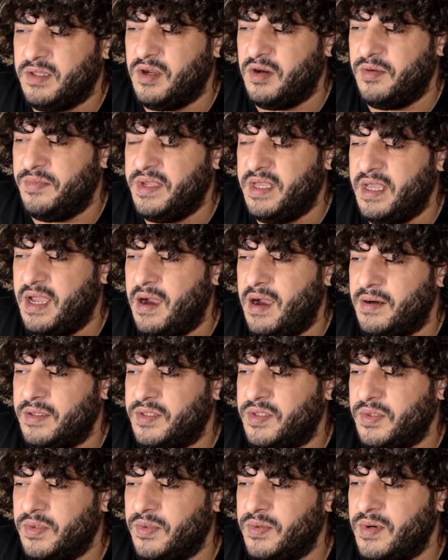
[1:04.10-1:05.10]
going to be hard
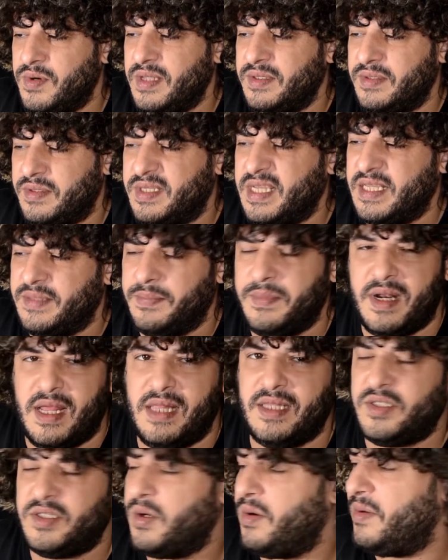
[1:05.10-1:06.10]
to understand, but
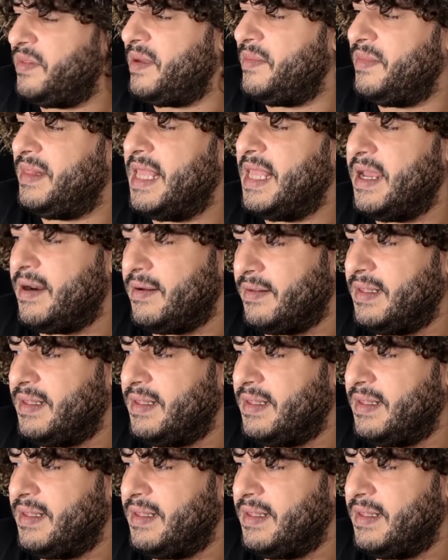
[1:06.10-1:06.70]
I'll show them later.